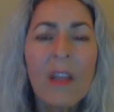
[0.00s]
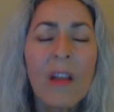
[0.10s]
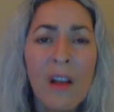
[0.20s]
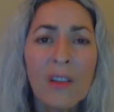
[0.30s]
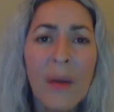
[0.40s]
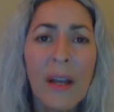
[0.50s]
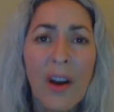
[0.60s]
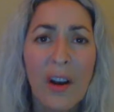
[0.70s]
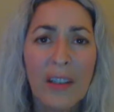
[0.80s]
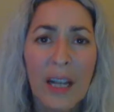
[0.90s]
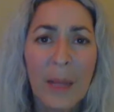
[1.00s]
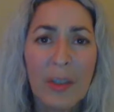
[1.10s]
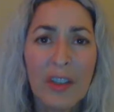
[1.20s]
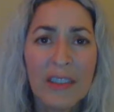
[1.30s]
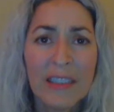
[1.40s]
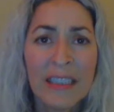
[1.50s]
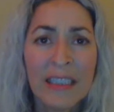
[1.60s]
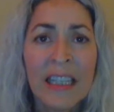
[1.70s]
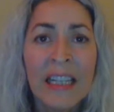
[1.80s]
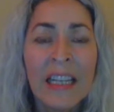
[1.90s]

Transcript: also had a hard time adjusting